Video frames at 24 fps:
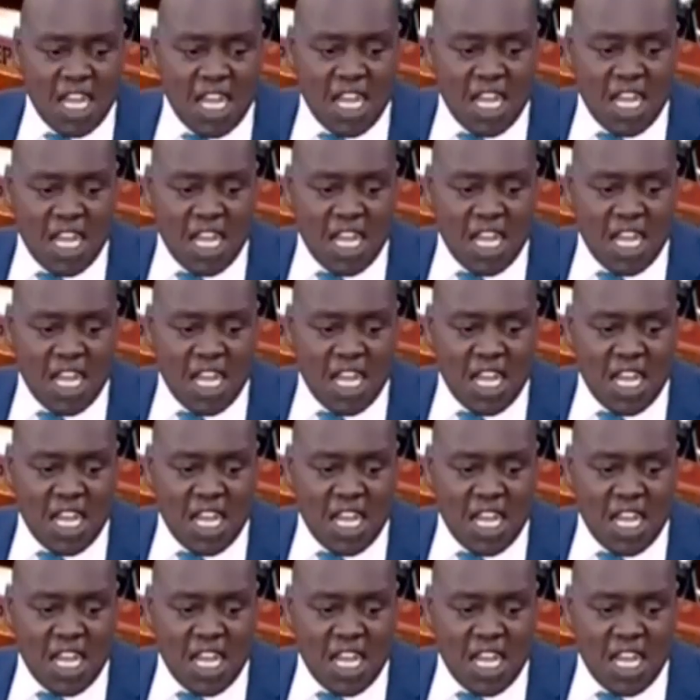
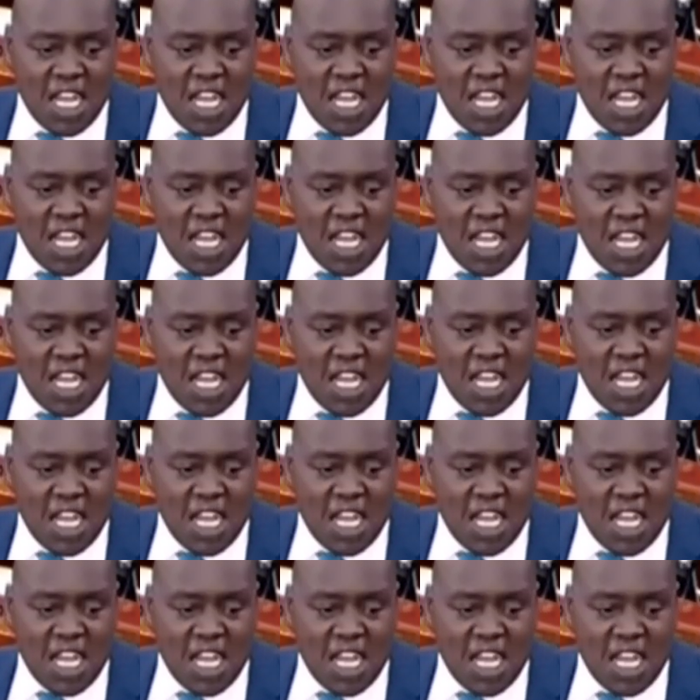
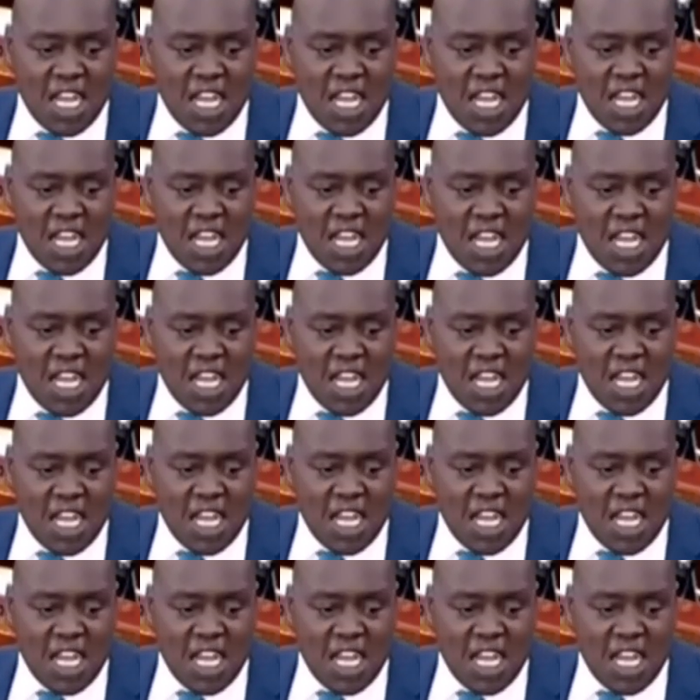No one is speaking in this clip.